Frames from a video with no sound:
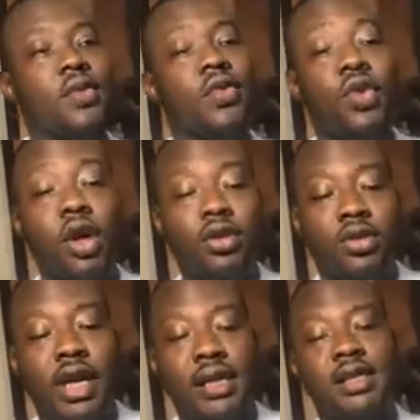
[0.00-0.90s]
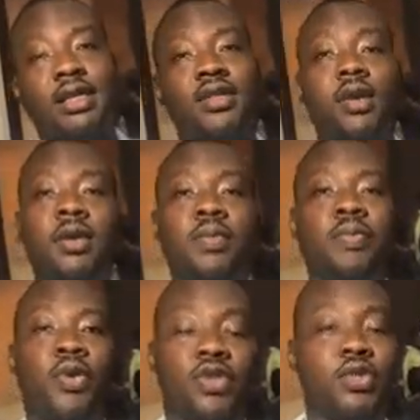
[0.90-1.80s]
We all know that it's not
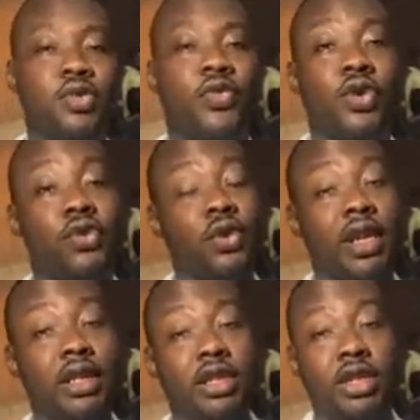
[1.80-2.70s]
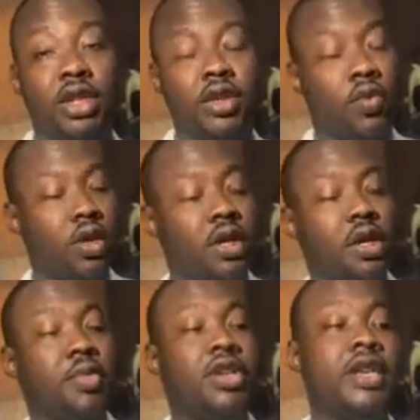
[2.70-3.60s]
possible for you to learn DJing in one day,
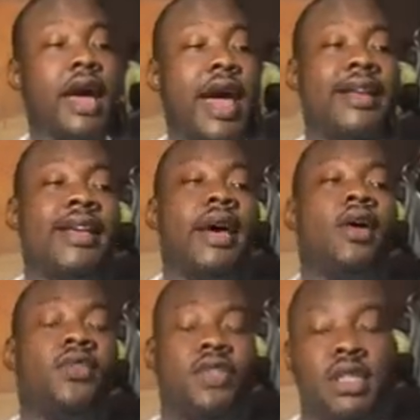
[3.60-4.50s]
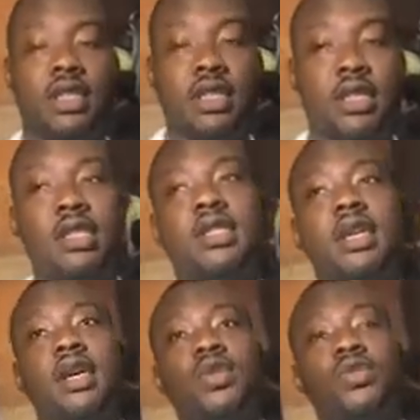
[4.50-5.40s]
but the idea of this is
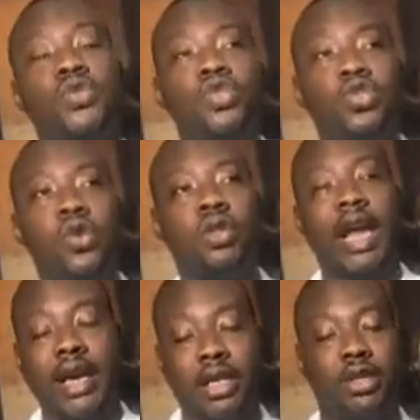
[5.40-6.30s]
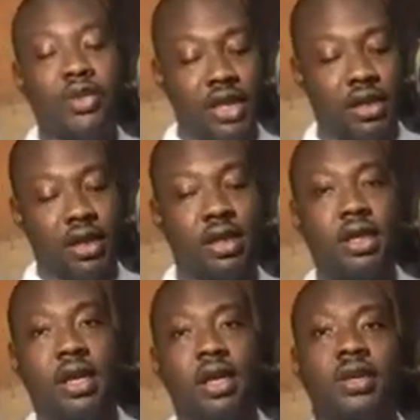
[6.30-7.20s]
to stop that interest,
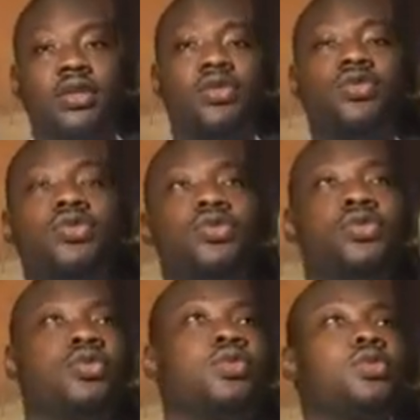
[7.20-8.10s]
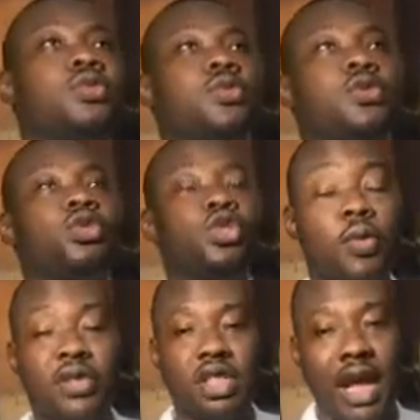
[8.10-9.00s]
to
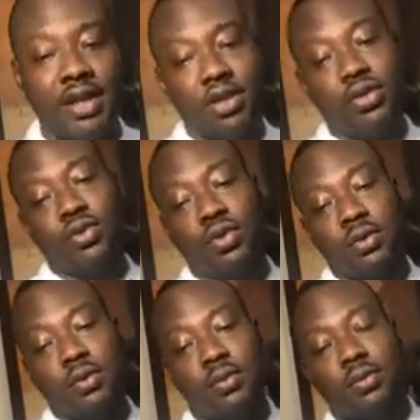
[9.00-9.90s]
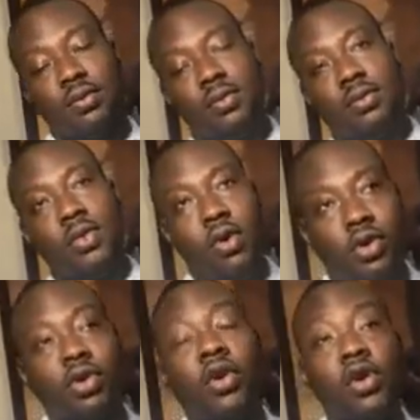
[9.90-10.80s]
jumpstart you on
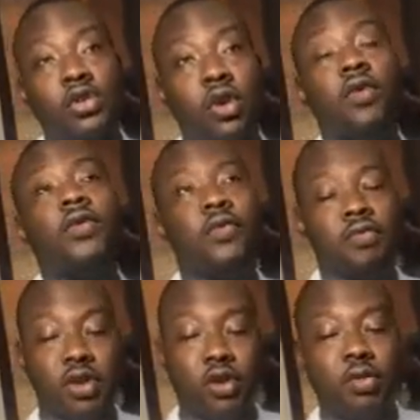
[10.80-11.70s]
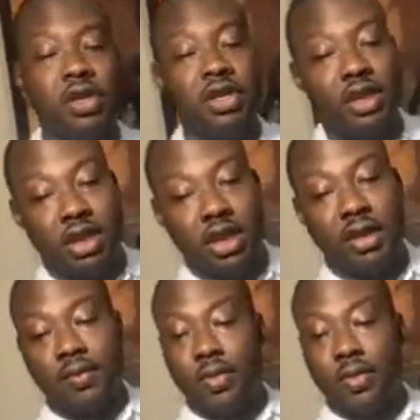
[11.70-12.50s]
the course of becoming a DJ.